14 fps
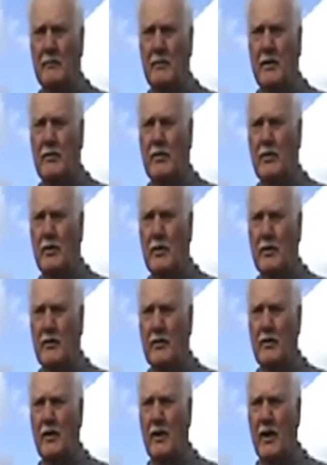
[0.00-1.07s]
I mean if you're in a
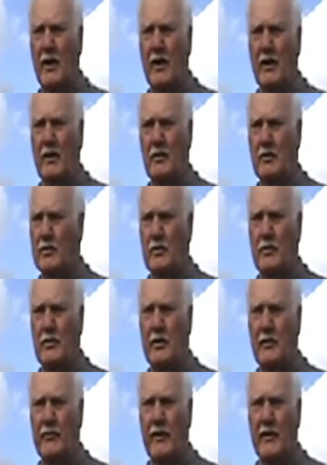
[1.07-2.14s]
3 line, it'll go through
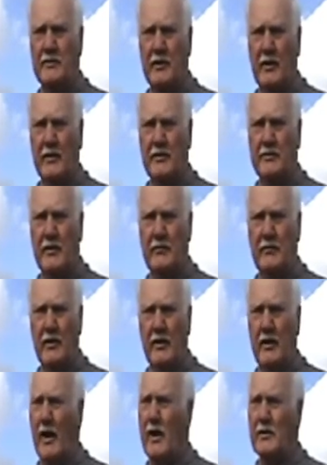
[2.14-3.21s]
there fast on a 7
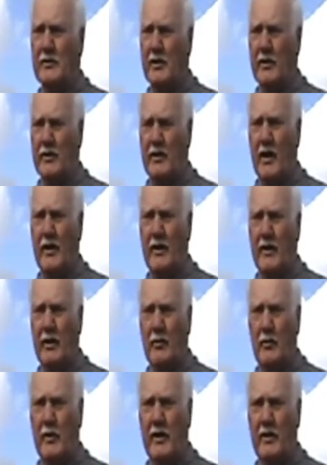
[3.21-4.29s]
line, it hasn't got the
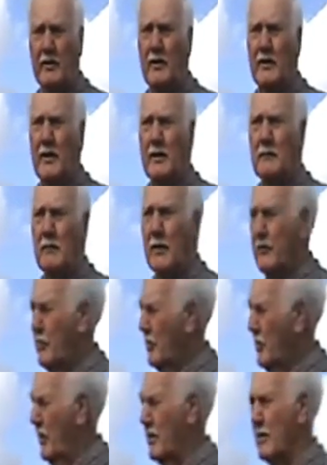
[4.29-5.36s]
carrying weight. But if
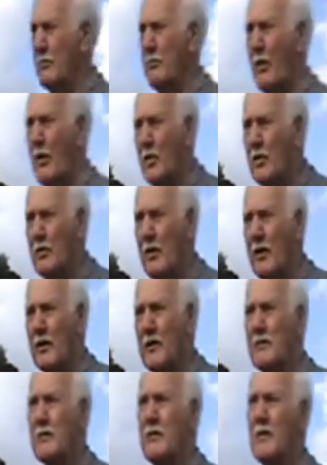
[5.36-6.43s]
you get the power
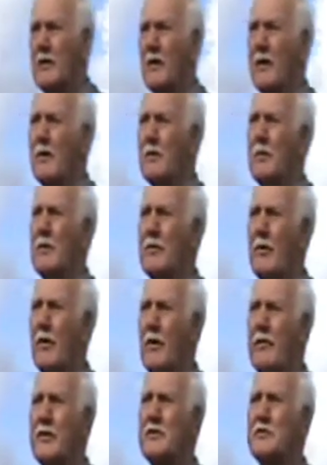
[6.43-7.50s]
right and the way
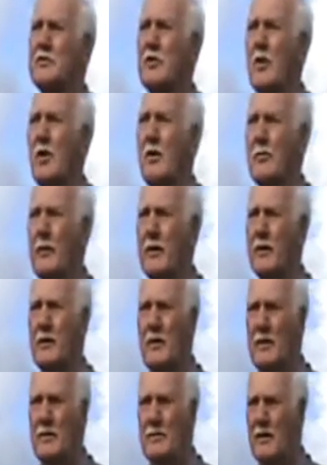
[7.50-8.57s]
forward, if it's sloppy,
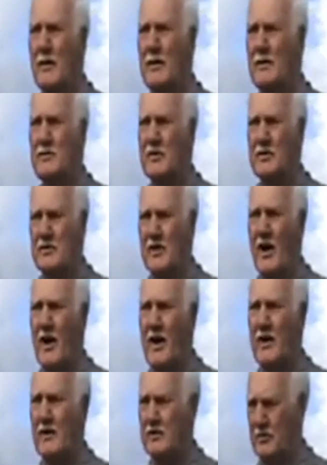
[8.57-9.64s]
the line just
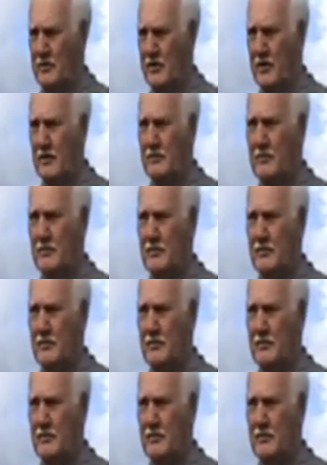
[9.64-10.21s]
dies. Look at it.